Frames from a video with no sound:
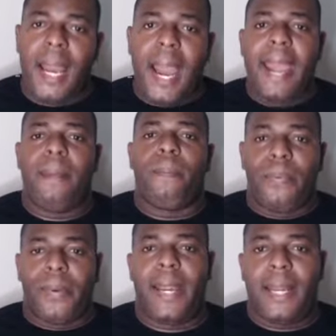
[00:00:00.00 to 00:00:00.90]
I
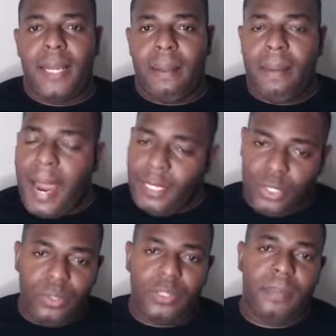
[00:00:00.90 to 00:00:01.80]

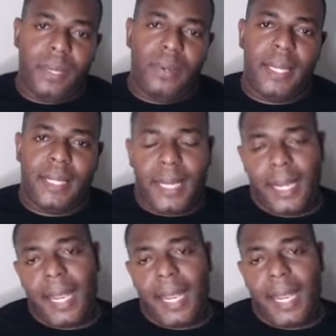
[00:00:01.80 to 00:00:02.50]
choose Millionairetek